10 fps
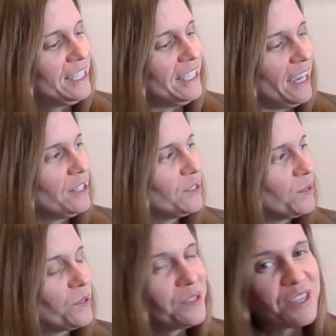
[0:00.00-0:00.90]

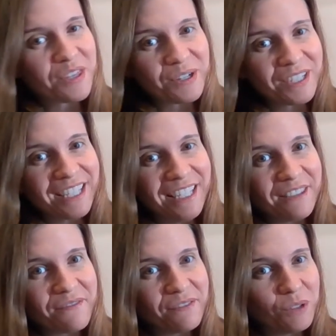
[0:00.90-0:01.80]
Dinosaur on the
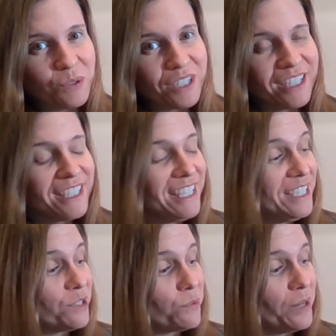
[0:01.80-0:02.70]
13th floor.
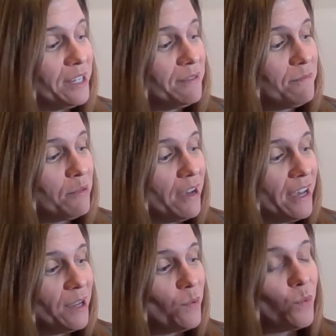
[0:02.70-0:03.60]
It's written
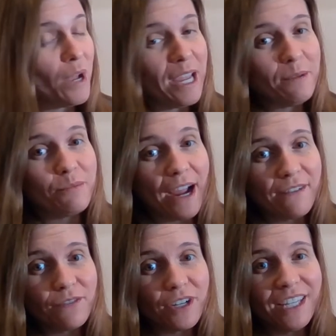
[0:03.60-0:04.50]
by Wade
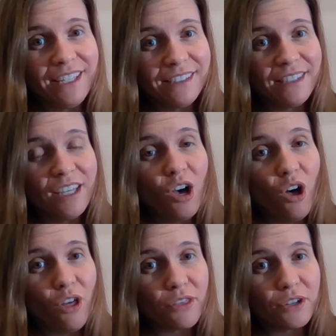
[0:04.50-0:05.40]
Bradford. He's the
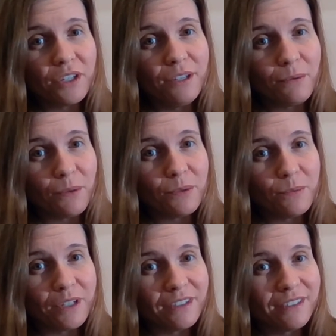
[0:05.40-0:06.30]
author. He wrote the
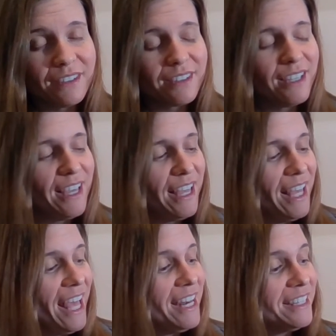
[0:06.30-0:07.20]
words.
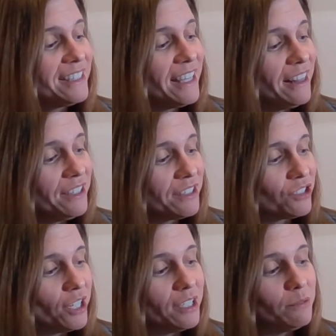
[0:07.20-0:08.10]
And it's
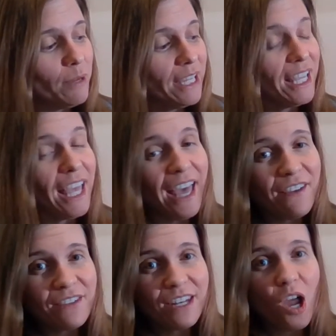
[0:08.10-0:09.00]
illustrated by
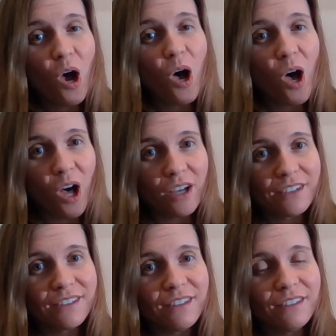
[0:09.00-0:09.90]
Kevin
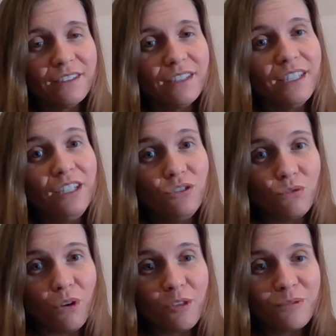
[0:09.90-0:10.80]
Hawks. He
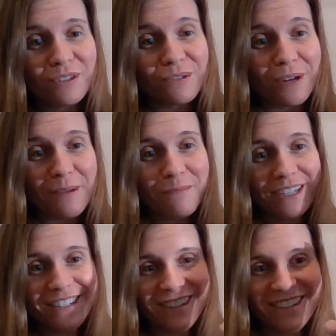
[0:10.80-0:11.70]
drew all those great
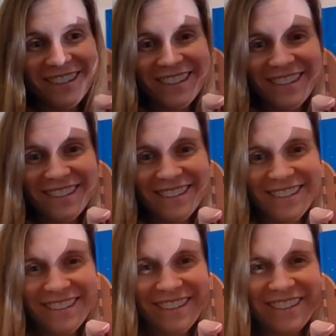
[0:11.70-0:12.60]
pictures.
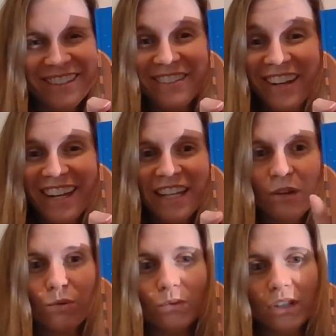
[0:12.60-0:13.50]
Are you ready?
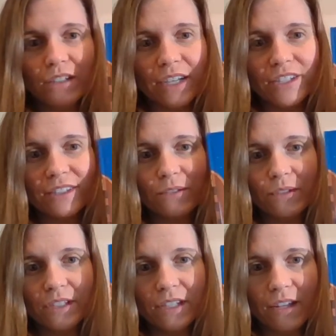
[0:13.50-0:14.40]
Oh, look, I just
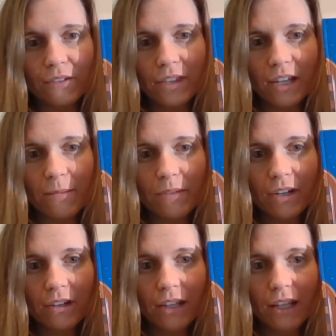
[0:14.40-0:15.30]
noticed another thing up there.